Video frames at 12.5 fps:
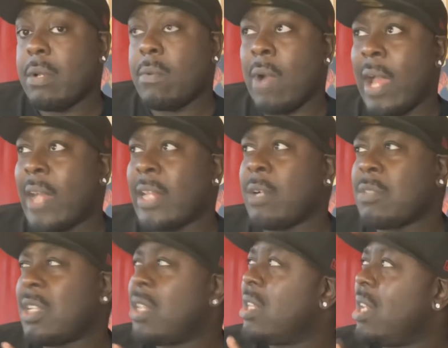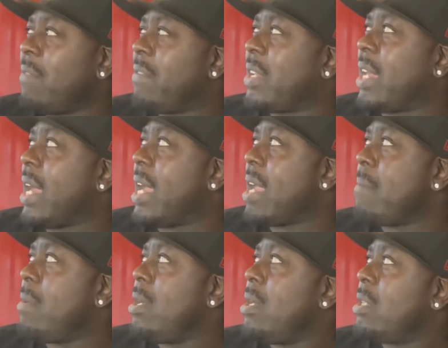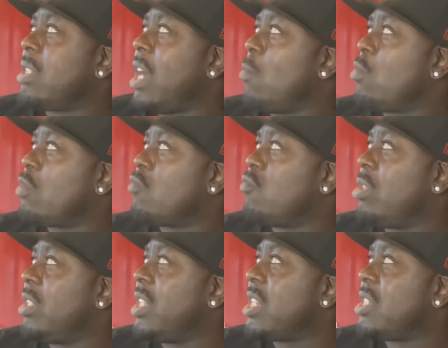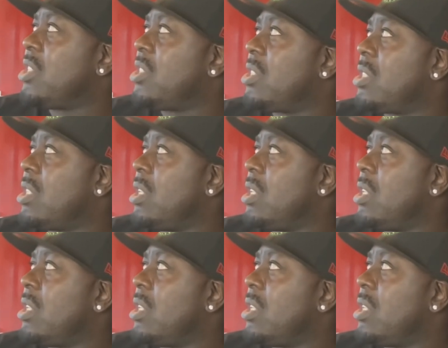Right, and there was another game that was released